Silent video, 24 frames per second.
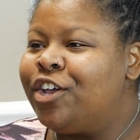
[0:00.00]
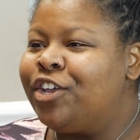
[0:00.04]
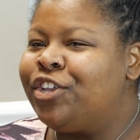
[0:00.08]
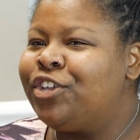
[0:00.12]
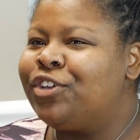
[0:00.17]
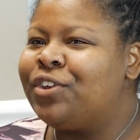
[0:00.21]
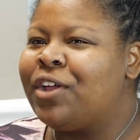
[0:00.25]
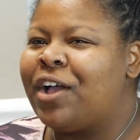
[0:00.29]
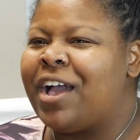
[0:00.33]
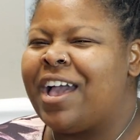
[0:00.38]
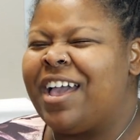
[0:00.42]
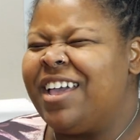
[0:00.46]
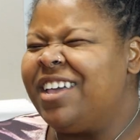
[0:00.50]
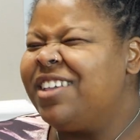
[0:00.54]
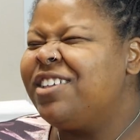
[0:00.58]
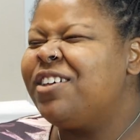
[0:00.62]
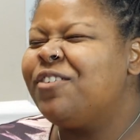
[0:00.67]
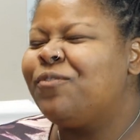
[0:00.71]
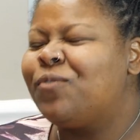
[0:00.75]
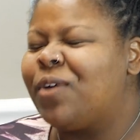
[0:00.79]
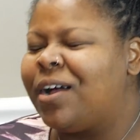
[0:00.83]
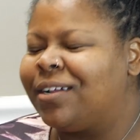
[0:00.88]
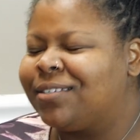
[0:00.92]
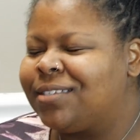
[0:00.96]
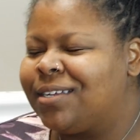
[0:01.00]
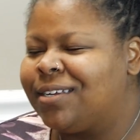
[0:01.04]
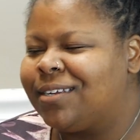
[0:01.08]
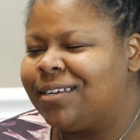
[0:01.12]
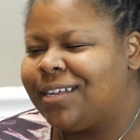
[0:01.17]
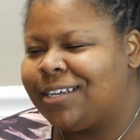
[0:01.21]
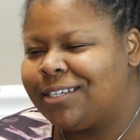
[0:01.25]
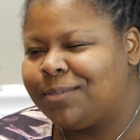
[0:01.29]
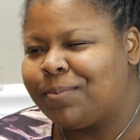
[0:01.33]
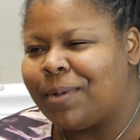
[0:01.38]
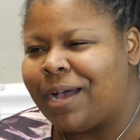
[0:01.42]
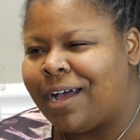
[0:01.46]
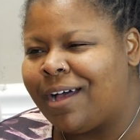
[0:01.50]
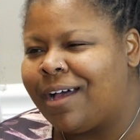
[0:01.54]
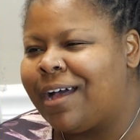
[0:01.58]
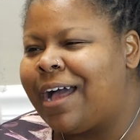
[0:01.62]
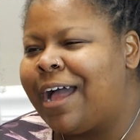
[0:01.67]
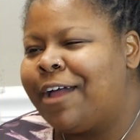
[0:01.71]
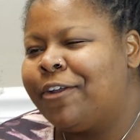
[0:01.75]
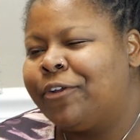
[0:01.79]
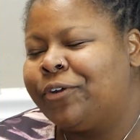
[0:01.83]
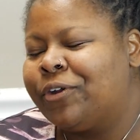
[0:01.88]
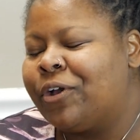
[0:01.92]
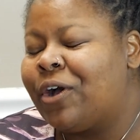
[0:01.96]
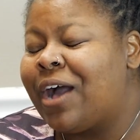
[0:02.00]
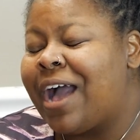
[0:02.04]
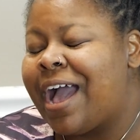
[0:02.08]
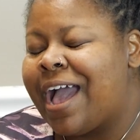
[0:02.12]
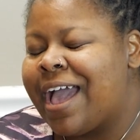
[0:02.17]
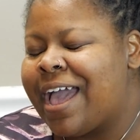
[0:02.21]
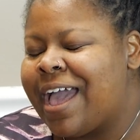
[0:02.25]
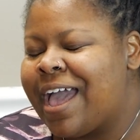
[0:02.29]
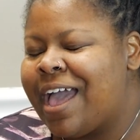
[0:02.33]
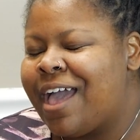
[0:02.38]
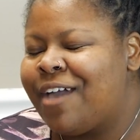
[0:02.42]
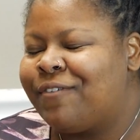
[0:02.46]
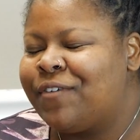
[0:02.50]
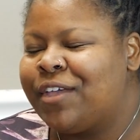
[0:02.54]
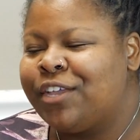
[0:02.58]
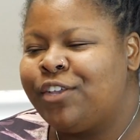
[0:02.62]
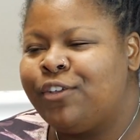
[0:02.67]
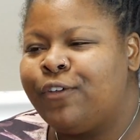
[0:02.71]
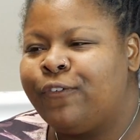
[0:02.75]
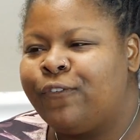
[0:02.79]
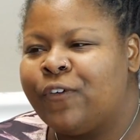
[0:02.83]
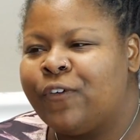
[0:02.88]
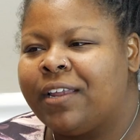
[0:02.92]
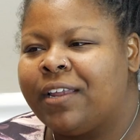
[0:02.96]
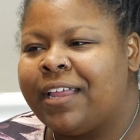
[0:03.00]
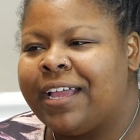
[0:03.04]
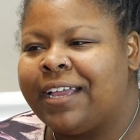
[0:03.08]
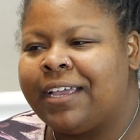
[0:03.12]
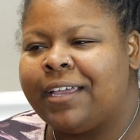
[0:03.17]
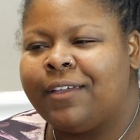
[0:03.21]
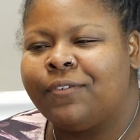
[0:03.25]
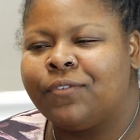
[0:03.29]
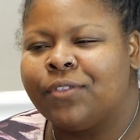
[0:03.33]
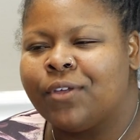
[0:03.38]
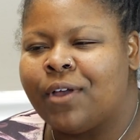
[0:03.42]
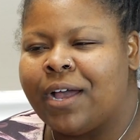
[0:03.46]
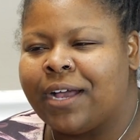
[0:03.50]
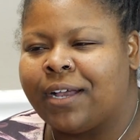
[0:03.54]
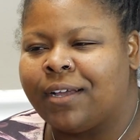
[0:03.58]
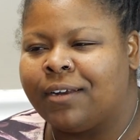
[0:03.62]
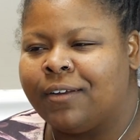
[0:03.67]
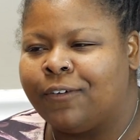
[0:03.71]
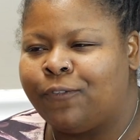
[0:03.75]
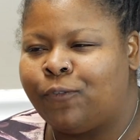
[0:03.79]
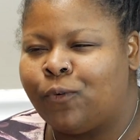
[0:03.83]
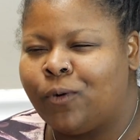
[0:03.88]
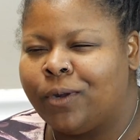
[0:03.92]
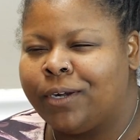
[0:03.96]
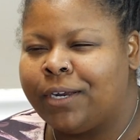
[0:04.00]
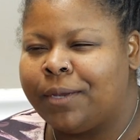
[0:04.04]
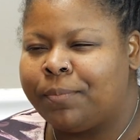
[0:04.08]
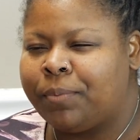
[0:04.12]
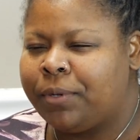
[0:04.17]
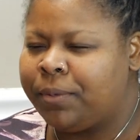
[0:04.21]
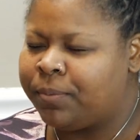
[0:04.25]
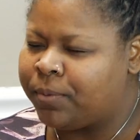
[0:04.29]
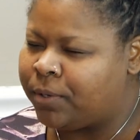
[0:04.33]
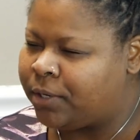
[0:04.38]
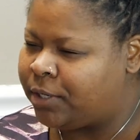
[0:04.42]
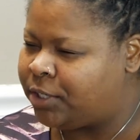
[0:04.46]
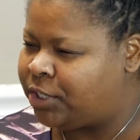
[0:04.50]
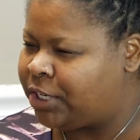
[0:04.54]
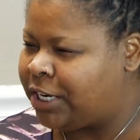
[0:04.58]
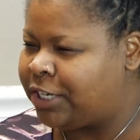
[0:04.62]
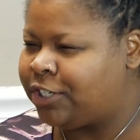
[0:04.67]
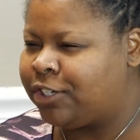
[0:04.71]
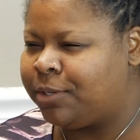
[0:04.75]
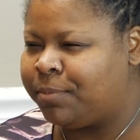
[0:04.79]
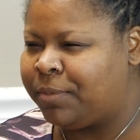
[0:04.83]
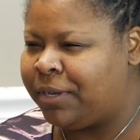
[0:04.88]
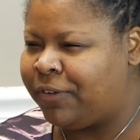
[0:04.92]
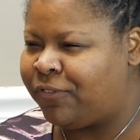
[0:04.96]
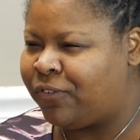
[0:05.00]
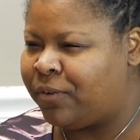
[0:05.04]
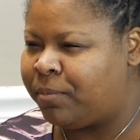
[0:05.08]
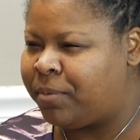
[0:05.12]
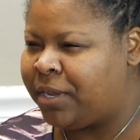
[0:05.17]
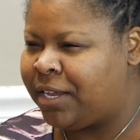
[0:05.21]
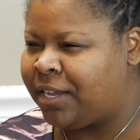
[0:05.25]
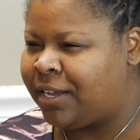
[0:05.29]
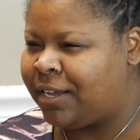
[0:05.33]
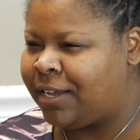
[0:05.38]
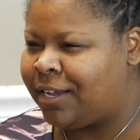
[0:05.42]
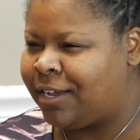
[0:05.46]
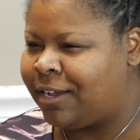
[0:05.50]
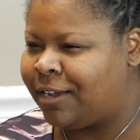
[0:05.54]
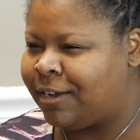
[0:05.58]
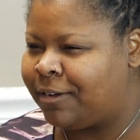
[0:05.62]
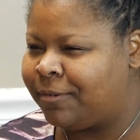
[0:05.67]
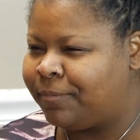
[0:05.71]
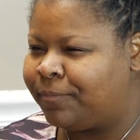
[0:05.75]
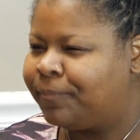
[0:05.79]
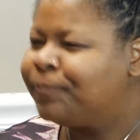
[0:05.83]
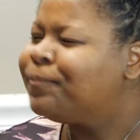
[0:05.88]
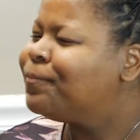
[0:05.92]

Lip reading: you know, you've walked into a spa, I don't know, I have, and you like even though I can afford it, people are judging me for being here. Right.